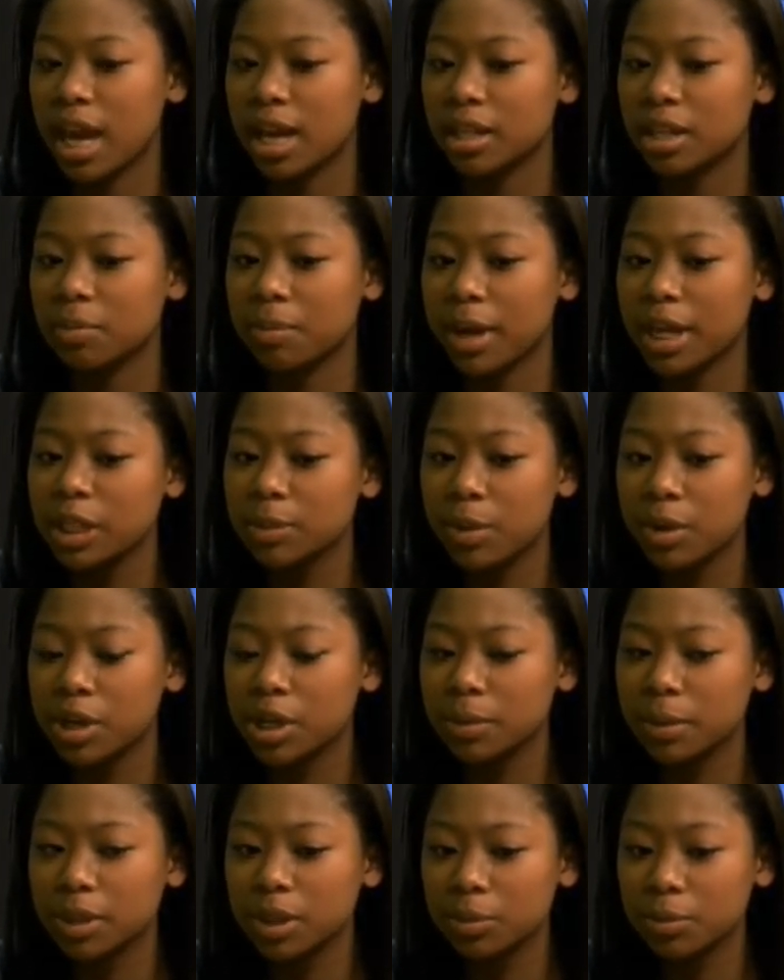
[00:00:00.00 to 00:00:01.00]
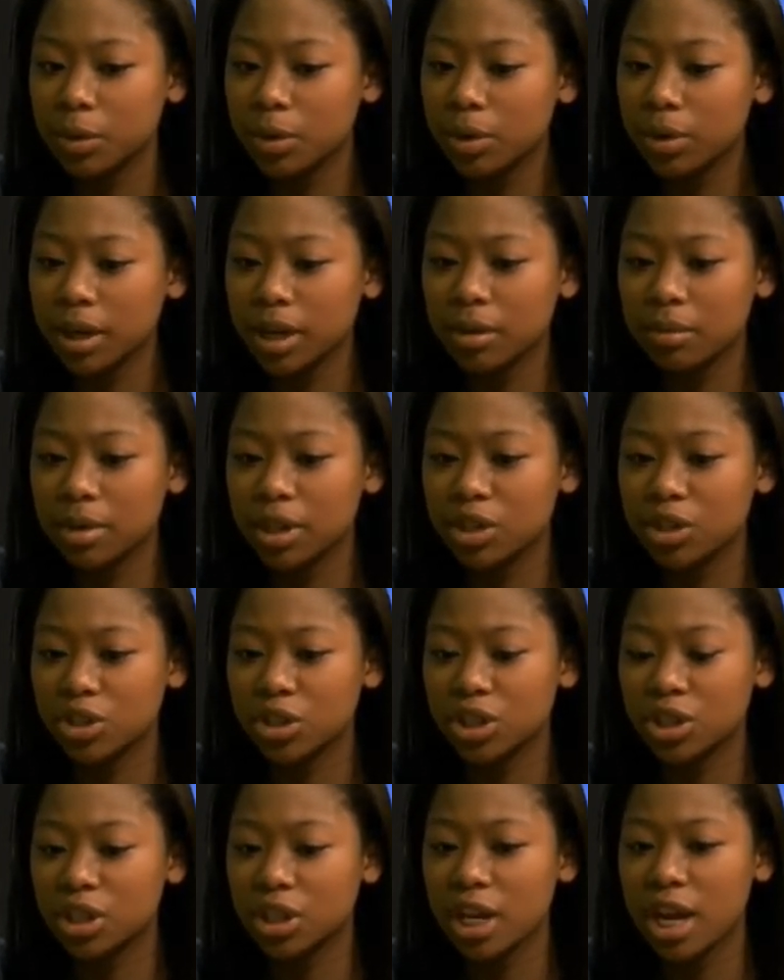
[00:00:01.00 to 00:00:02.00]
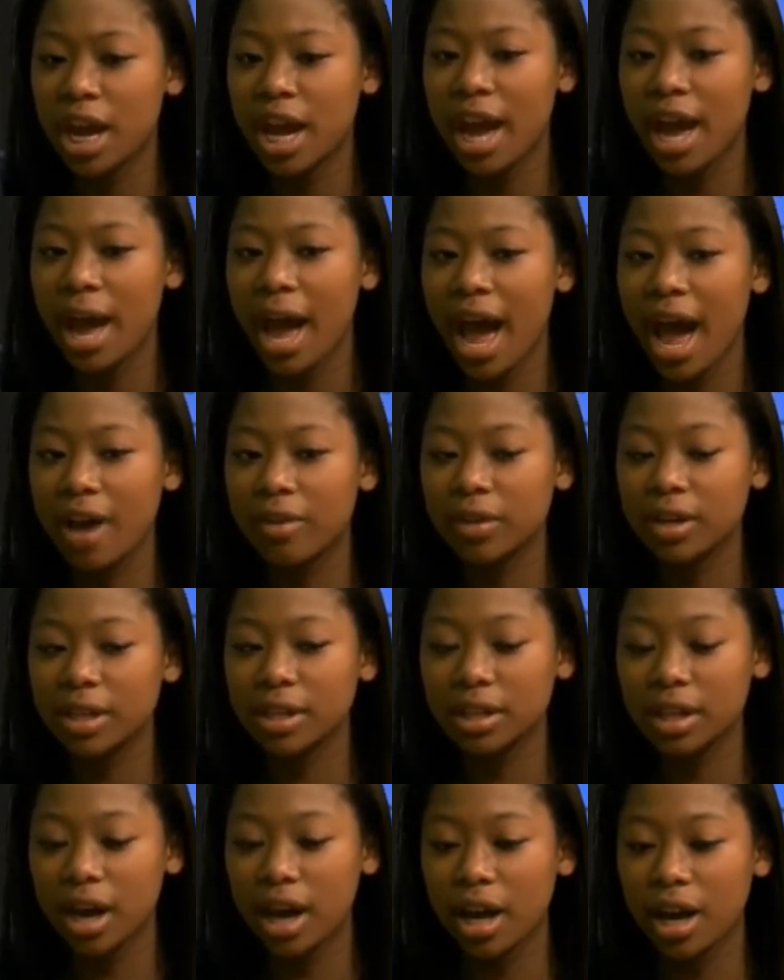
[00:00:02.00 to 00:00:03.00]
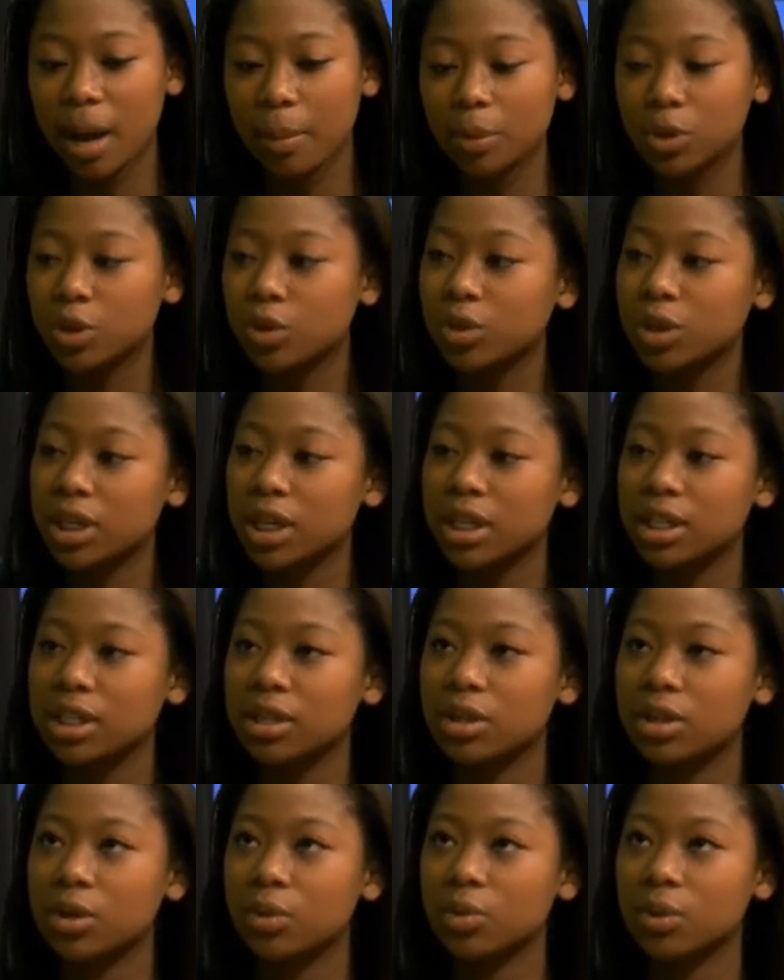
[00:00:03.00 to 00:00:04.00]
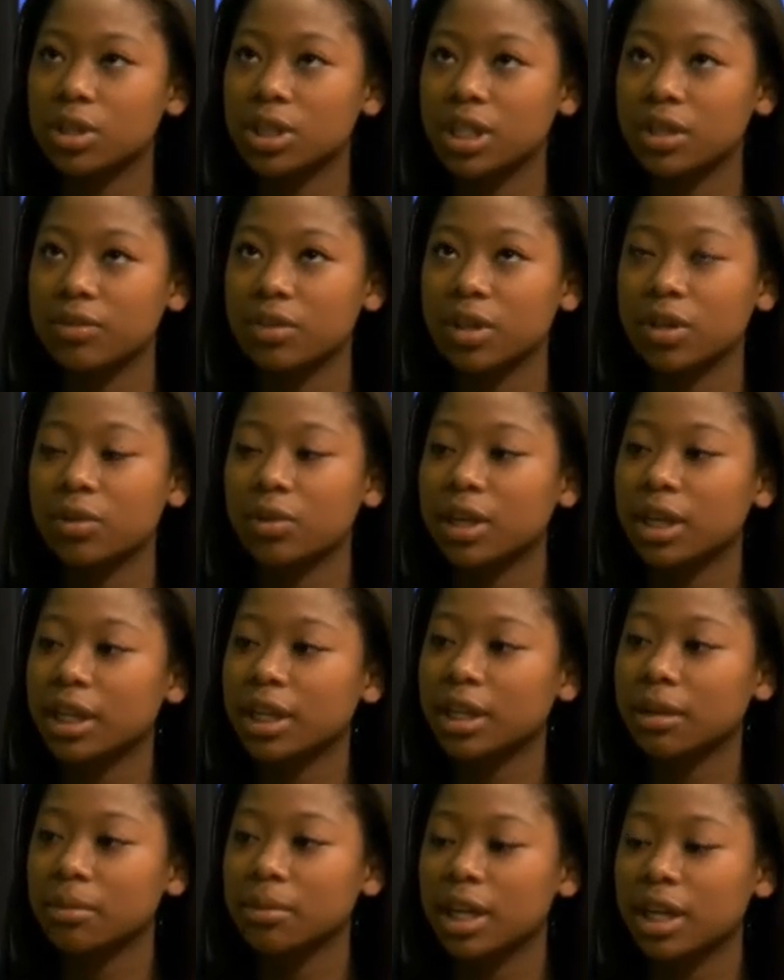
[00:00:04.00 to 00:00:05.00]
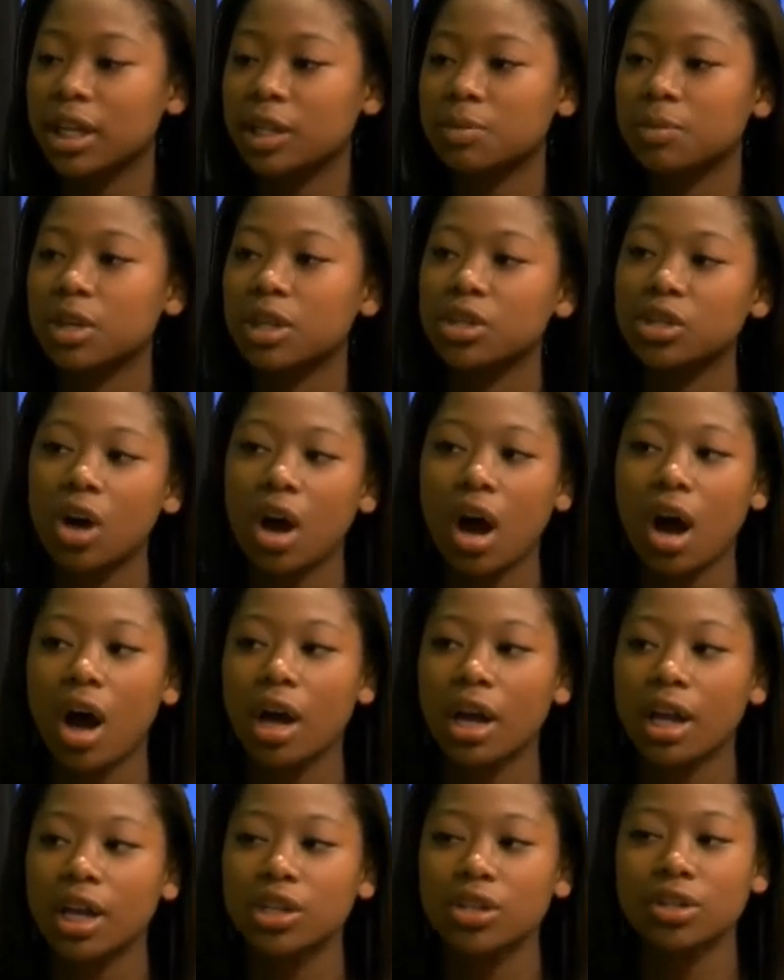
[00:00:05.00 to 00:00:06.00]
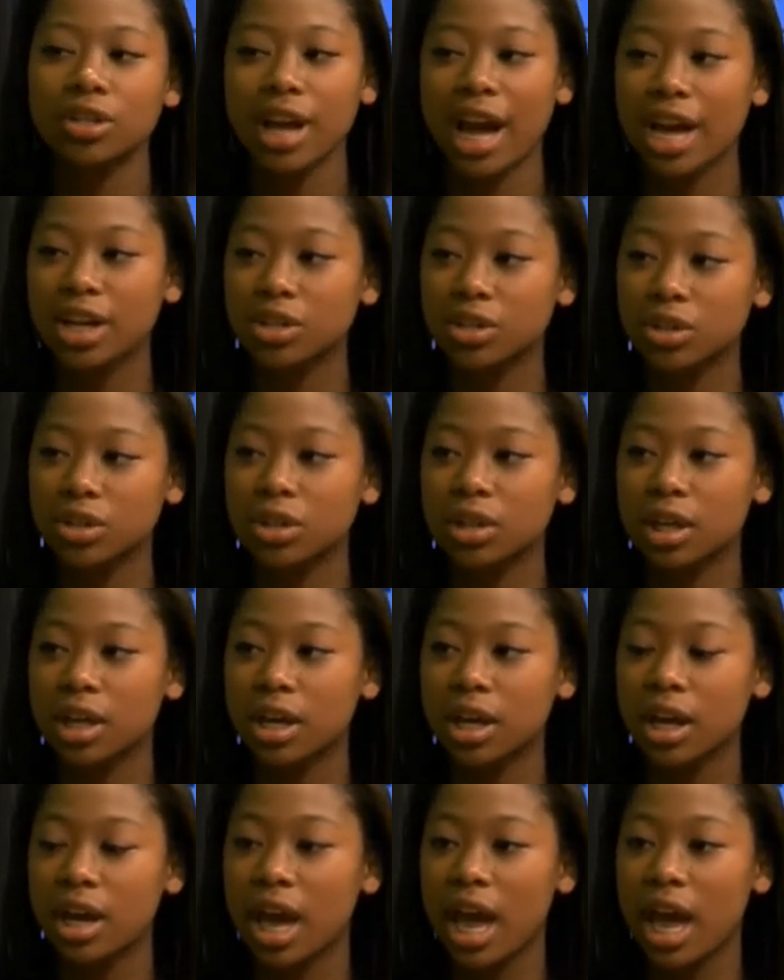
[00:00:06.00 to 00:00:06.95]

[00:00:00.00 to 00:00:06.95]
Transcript: And the best part about the program is just having an opportunity to receive the curriculum that is being taught internationally.